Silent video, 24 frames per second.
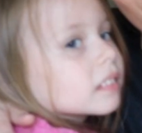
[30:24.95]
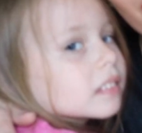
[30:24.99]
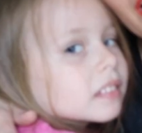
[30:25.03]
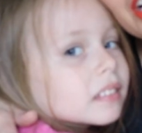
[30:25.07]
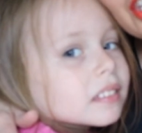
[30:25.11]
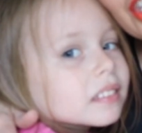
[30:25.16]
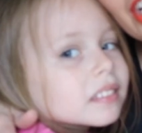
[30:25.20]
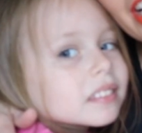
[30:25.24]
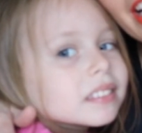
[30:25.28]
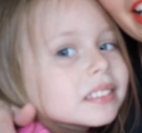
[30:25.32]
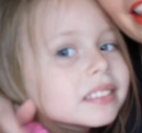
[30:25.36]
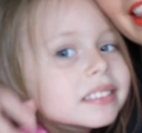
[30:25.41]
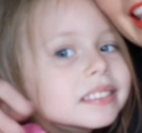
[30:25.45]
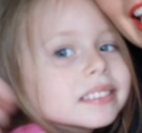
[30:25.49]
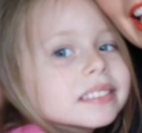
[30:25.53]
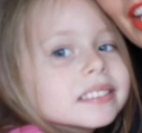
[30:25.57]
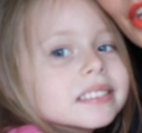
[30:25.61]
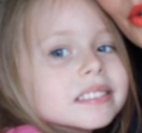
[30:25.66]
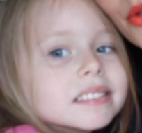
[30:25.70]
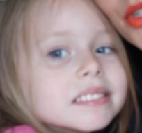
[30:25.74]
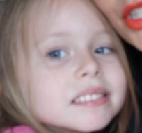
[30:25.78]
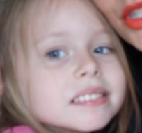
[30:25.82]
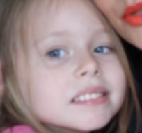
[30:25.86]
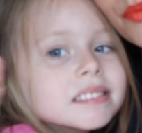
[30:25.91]

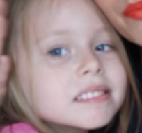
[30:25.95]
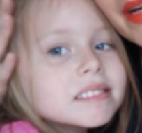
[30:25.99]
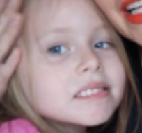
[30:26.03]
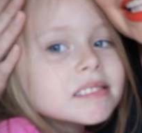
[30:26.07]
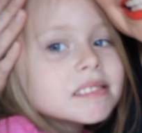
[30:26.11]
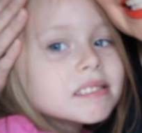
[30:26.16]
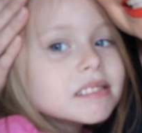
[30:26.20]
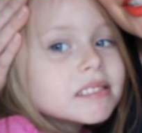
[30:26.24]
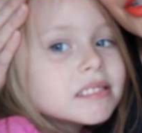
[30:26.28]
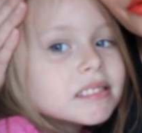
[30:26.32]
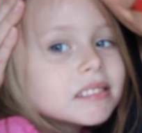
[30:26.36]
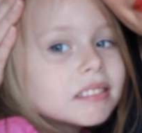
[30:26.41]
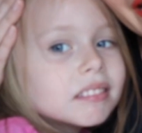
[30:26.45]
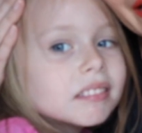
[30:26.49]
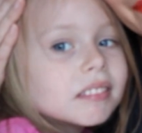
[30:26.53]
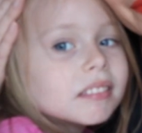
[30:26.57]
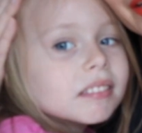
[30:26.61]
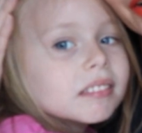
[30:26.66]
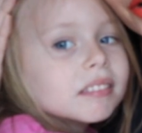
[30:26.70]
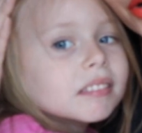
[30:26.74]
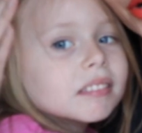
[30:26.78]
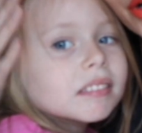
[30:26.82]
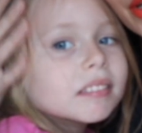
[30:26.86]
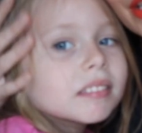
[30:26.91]

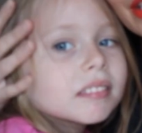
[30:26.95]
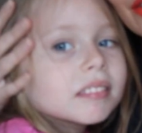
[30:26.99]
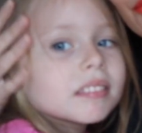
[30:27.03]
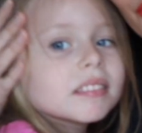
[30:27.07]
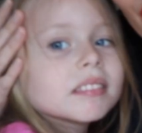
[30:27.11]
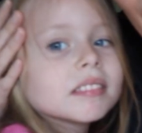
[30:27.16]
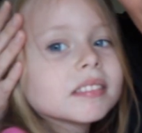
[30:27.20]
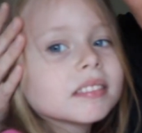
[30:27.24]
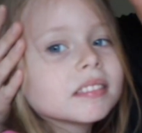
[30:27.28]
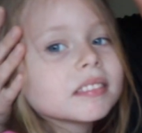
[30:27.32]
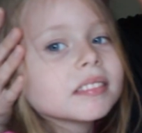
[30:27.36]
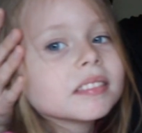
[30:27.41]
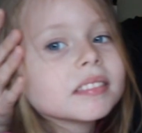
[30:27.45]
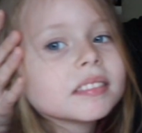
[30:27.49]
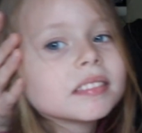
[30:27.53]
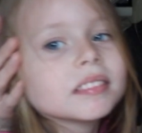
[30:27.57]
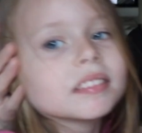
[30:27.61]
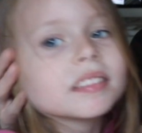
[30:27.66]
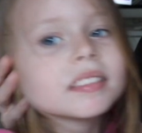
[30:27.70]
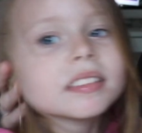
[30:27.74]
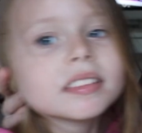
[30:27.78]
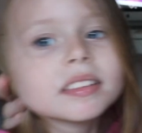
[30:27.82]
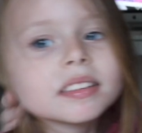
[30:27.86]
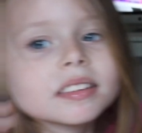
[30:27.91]

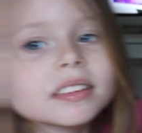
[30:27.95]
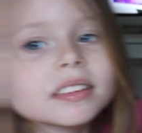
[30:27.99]
(not speaking)